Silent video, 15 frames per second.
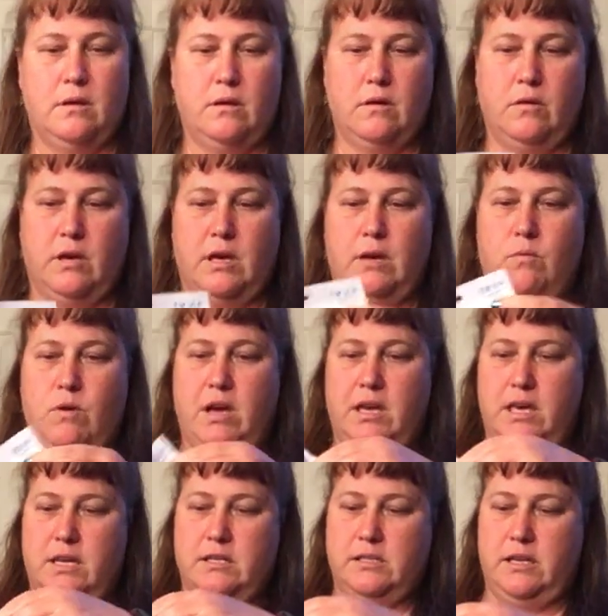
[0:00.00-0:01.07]
Okay, why
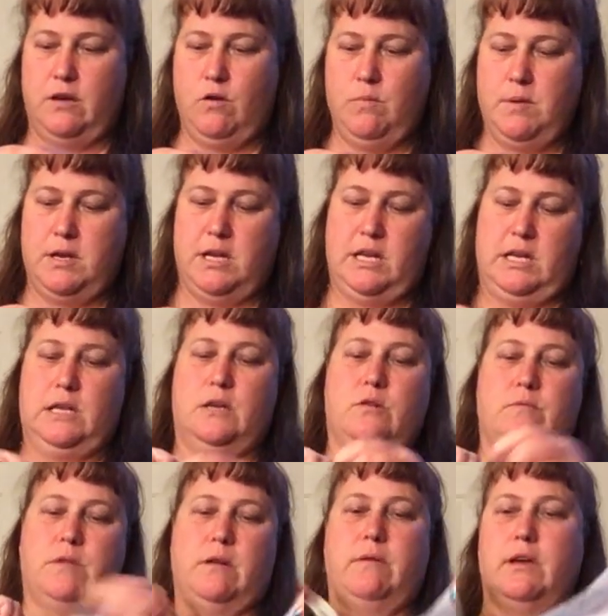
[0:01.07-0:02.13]
can't I open it? Oh,
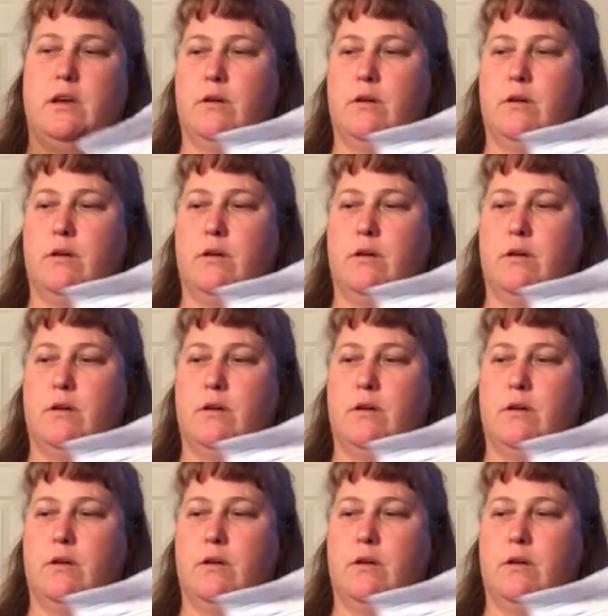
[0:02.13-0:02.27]
there we